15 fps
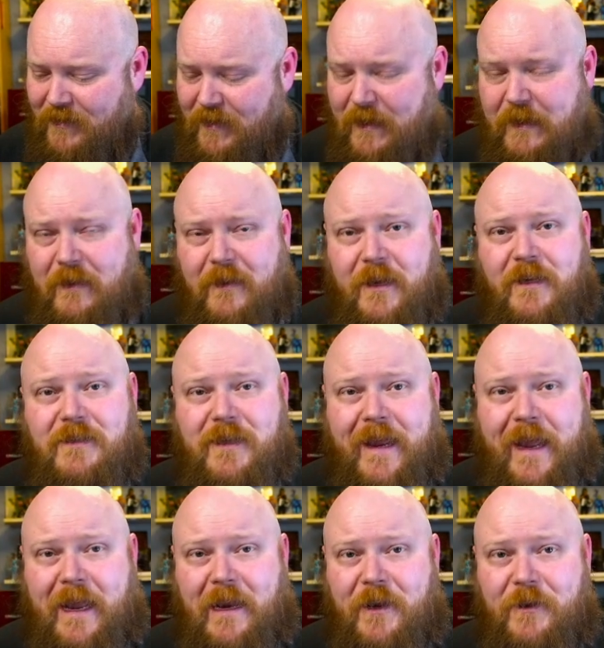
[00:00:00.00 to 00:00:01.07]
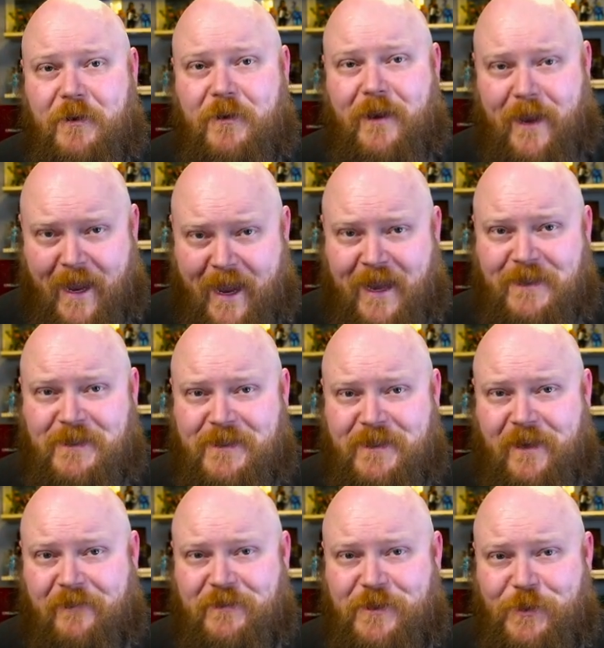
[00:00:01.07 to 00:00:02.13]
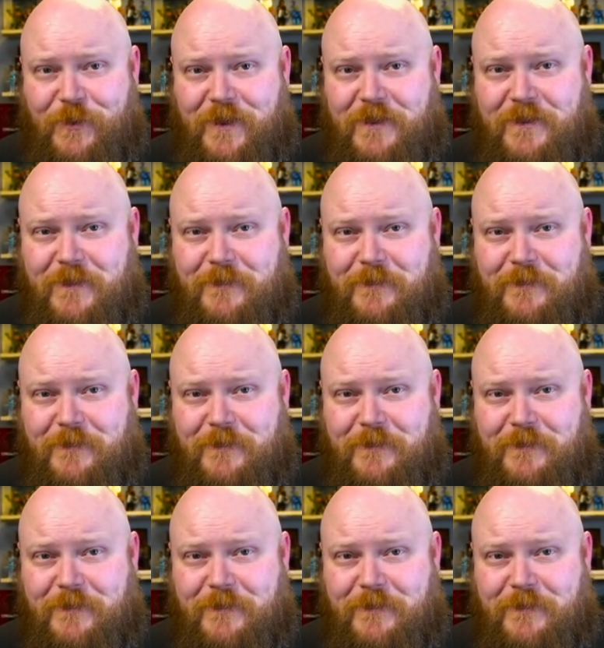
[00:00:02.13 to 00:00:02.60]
yeah, it's a calendar. Add stuff to it.